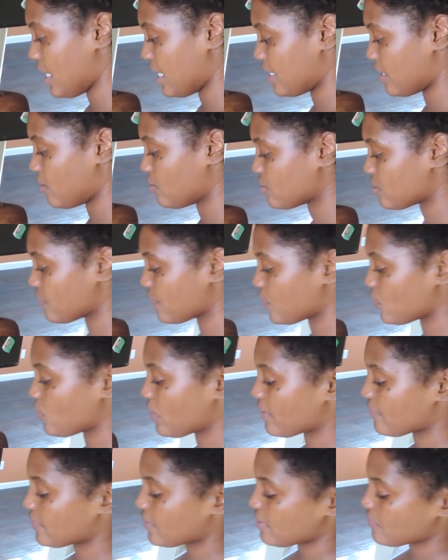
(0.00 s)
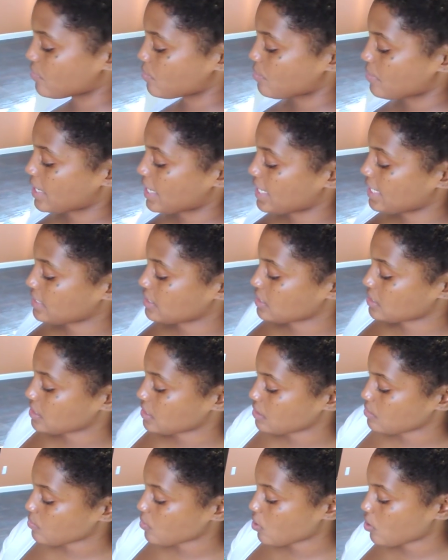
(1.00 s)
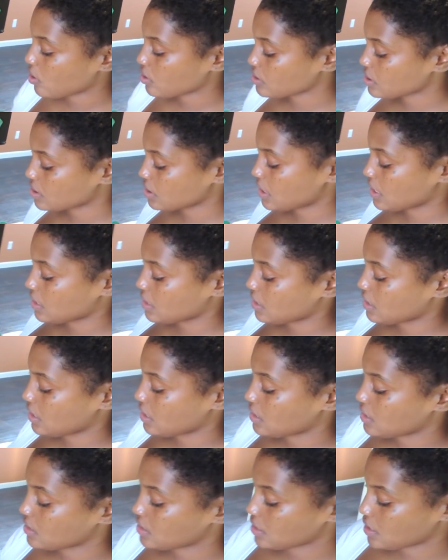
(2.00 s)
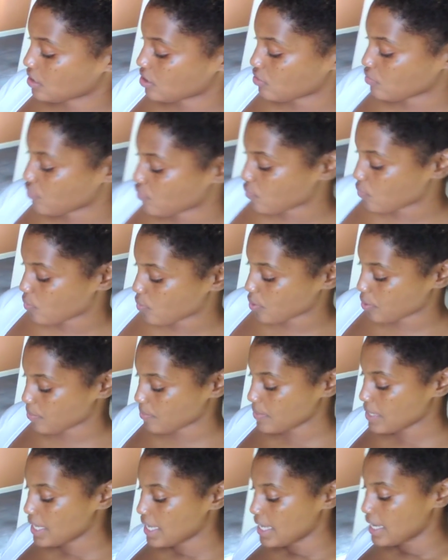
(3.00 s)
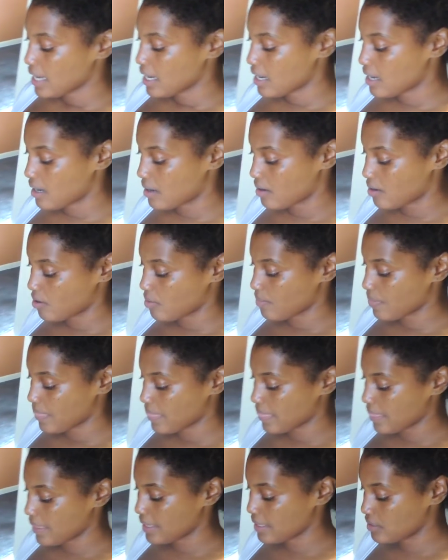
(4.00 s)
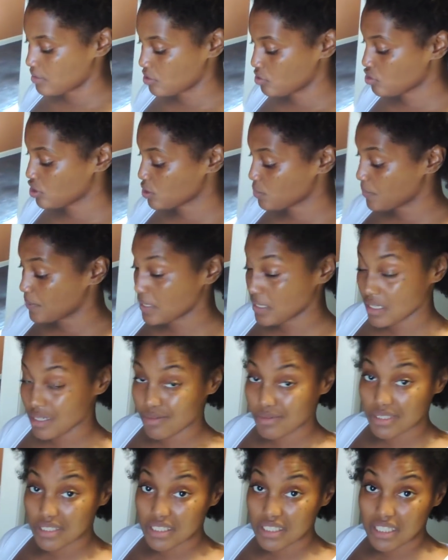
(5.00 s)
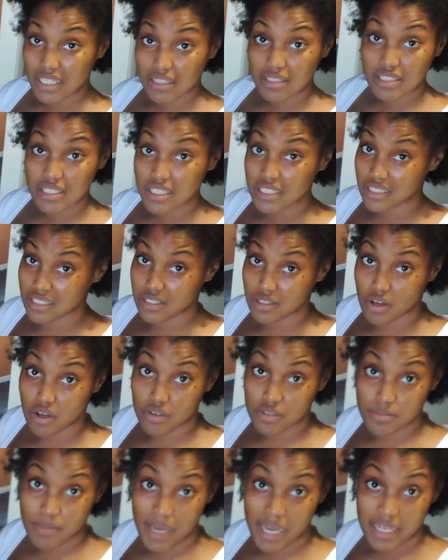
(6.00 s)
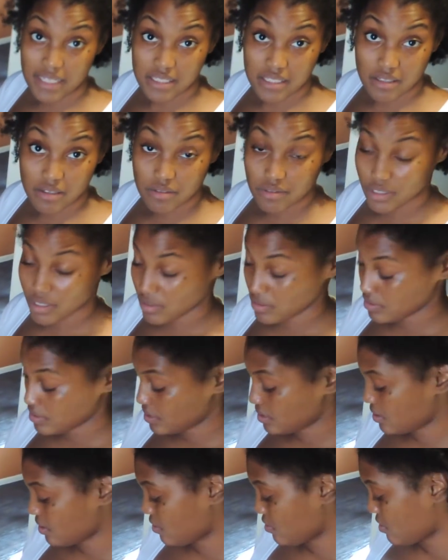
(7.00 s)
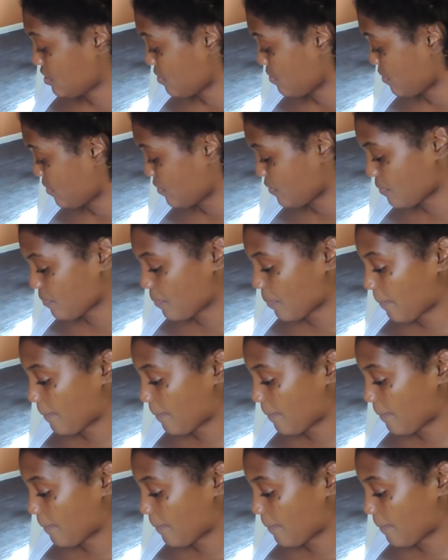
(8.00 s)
And those of you who have never made the sea moss in the gel form, you just put it in with the gel and it dissolves by itself. So it's so simple.